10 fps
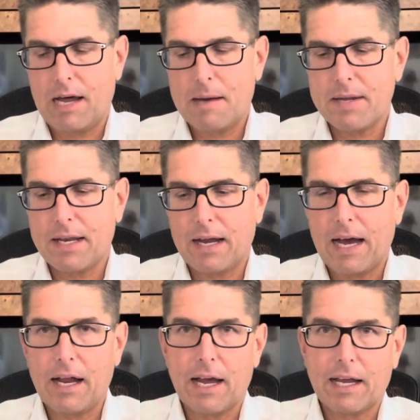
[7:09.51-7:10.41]
I mean,
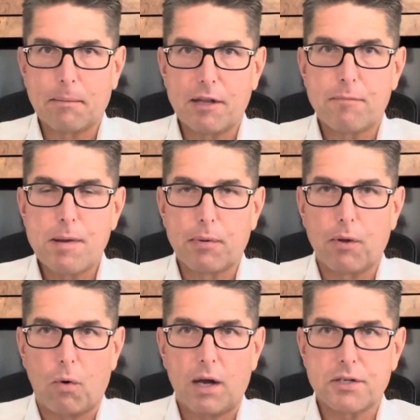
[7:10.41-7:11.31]
I got to believe people that
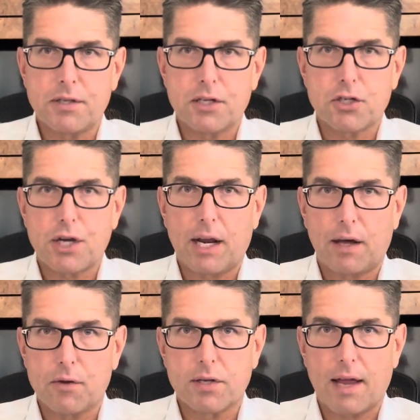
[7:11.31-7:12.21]
watch this channel,
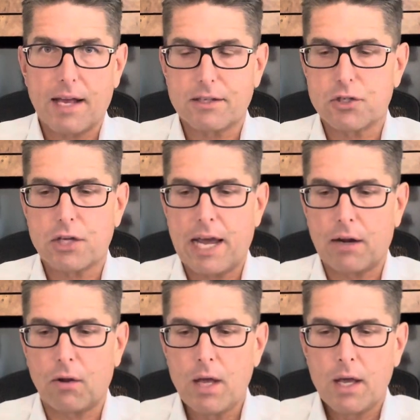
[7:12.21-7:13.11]
others like this
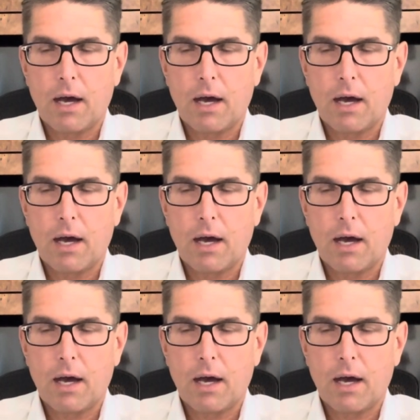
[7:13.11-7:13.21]
channel,